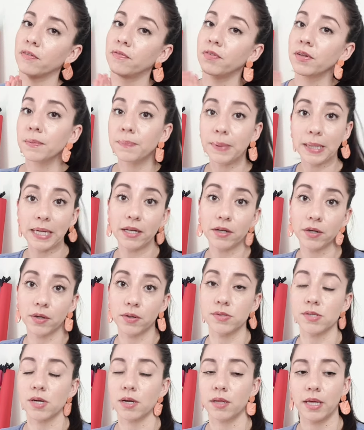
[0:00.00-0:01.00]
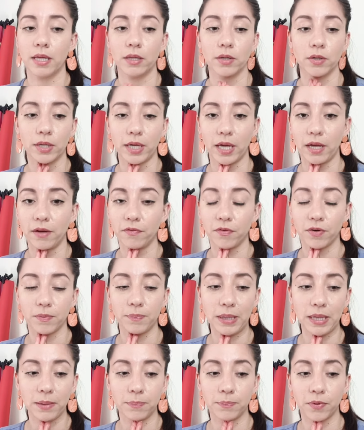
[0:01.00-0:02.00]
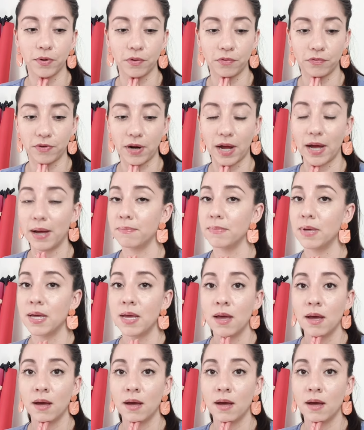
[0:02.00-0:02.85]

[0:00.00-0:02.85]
Filipinos? Are they looking for people from